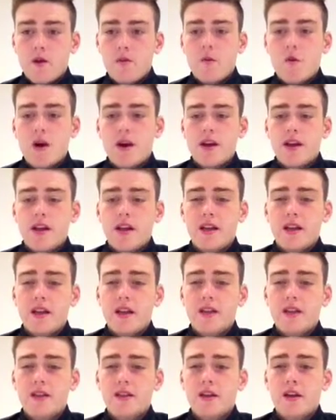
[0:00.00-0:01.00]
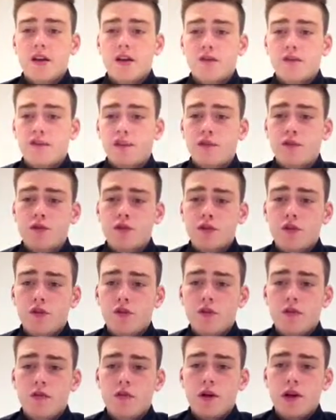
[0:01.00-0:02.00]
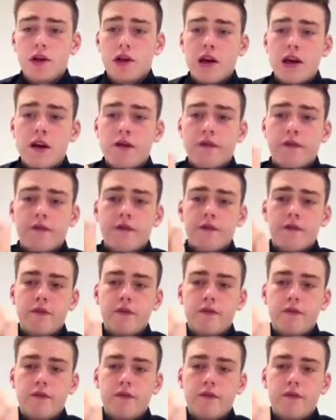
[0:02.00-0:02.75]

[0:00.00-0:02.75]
One is a 2-2, where you have